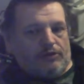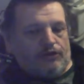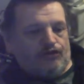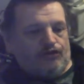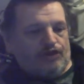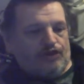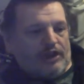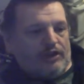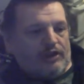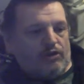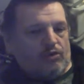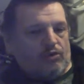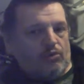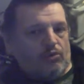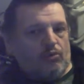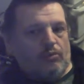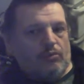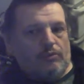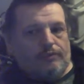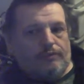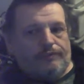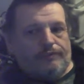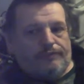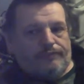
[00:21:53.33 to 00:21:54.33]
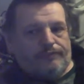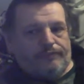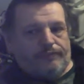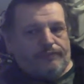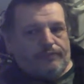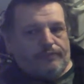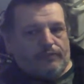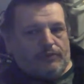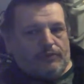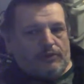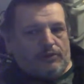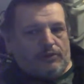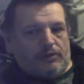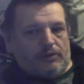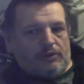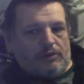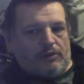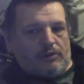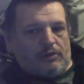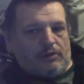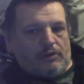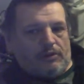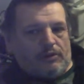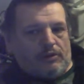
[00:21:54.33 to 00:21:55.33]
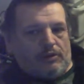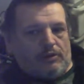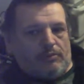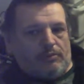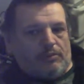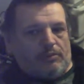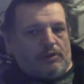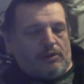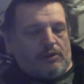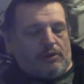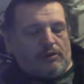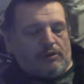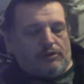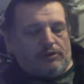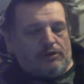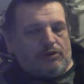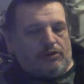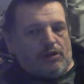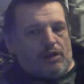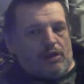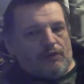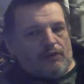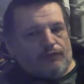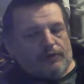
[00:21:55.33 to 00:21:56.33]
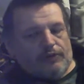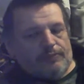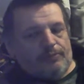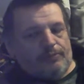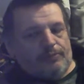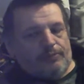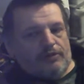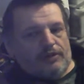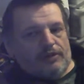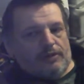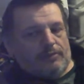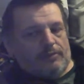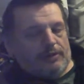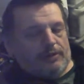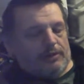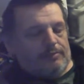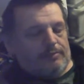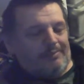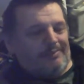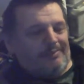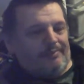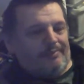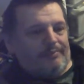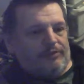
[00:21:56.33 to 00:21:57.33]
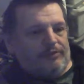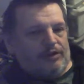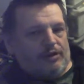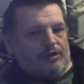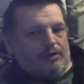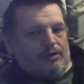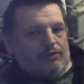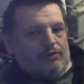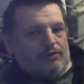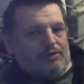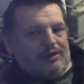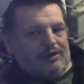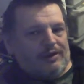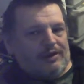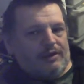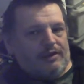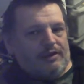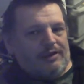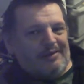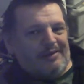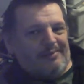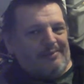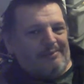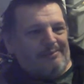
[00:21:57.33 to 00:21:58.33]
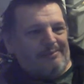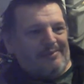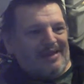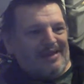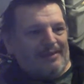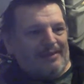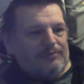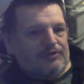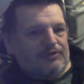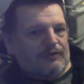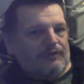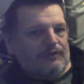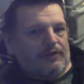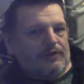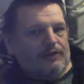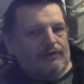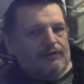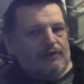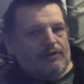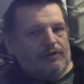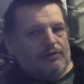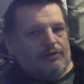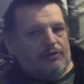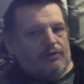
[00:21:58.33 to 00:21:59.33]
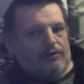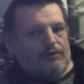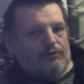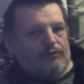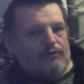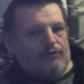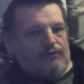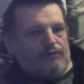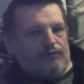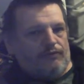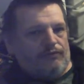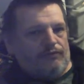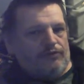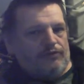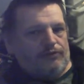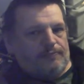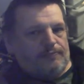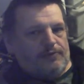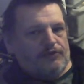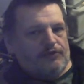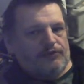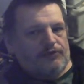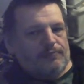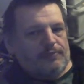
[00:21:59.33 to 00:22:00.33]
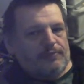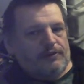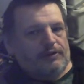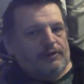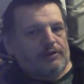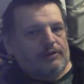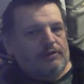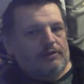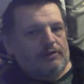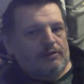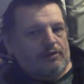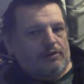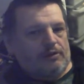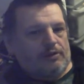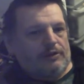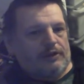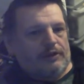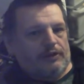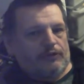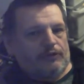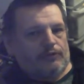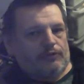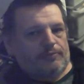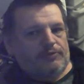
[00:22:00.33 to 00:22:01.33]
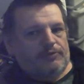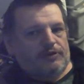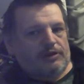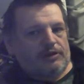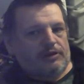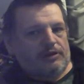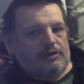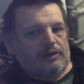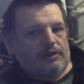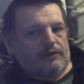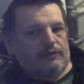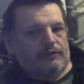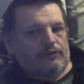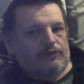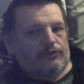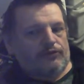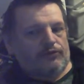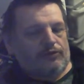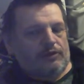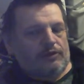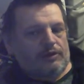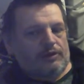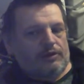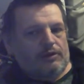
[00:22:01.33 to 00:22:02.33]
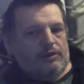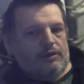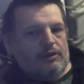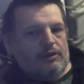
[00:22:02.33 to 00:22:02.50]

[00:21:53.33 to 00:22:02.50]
jackal. But you can't really put them in, like maps if they're not supposed to be in like those particular areas. Like,